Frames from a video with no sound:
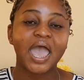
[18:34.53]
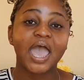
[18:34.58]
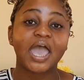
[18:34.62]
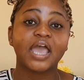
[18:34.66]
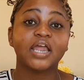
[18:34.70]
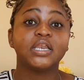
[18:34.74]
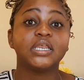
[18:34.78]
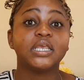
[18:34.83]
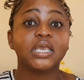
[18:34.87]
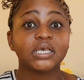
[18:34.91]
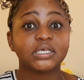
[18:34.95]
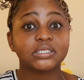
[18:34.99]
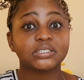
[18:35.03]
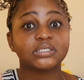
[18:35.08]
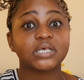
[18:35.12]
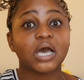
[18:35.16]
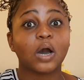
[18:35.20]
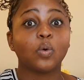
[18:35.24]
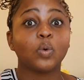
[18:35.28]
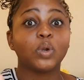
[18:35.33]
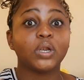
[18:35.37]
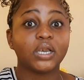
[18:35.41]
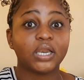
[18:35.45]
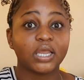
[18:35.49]
And yes, I
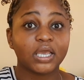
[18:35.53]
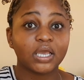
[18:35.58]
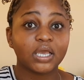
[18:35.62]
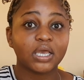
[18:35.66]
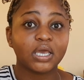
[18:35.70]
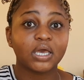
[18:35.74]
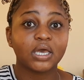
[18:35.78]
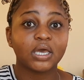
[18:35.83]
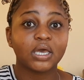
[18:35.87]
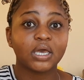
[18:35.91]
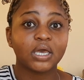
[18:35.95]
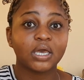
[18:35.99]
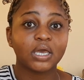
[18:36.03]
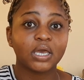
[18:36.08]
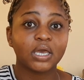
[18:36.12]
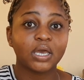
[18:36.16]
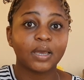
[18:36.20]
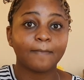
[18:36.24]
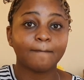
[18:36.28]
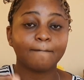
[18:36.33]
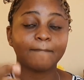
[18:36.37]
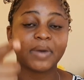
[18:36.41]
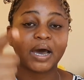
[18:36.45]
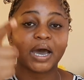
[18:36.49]
will link
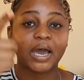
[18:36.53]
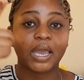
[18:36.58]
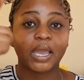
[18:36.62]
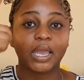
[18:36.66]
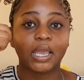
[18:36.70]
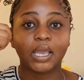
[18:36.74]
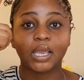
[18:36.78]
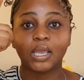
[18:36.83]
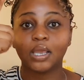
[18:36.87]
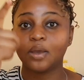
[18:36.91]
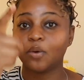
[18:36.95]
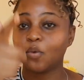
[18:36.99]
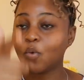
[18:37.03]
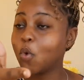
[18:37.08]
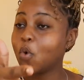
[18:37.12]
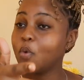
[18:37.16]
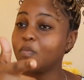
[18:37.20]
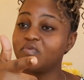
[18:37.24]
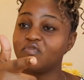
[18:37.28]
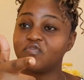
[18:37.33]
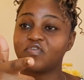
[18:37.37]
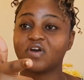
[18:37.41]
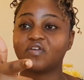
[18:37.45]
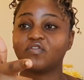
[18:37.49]
my, oh,
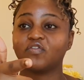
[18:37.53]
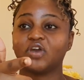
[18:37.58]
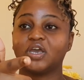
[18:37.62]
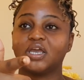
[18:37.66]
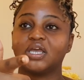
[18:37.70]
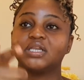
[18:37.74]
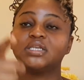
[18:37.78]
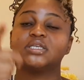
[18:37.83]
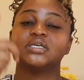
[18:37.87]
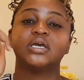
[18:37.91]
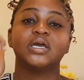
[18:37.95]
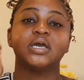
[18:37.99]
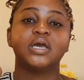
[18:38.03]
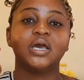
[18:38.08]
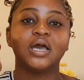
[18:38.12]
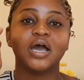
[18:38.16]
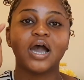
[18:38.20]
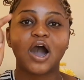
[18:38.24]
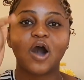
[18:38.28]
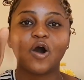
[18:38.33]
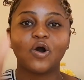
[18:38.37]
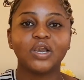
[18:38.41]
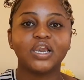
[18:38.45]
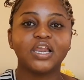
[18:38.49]
before I forget,
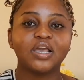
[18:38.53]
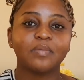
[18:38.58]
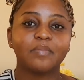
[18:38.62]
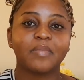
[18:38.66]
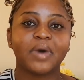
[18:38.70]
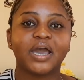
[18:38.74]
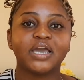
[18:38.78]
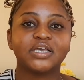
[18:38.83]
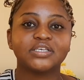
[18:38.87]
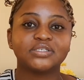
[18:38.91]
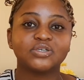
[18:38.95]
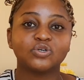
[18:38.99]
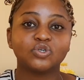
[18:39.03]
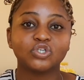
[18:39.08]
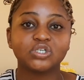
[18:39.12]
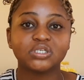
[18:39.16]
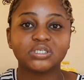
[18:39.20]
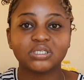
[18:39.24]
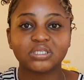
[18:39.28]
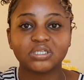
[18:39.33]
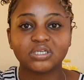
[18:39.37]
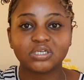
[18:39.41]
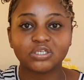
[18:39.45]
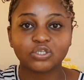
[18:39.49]
I'll link my
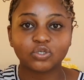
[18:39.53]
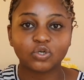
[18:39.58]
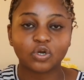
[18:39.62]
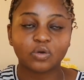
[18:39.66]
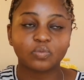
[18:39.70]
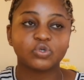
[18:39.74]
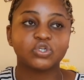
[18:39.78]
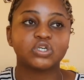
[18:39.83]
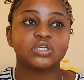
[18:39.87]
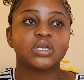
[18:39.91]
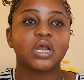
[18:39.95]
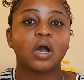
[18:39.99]
socials in the description.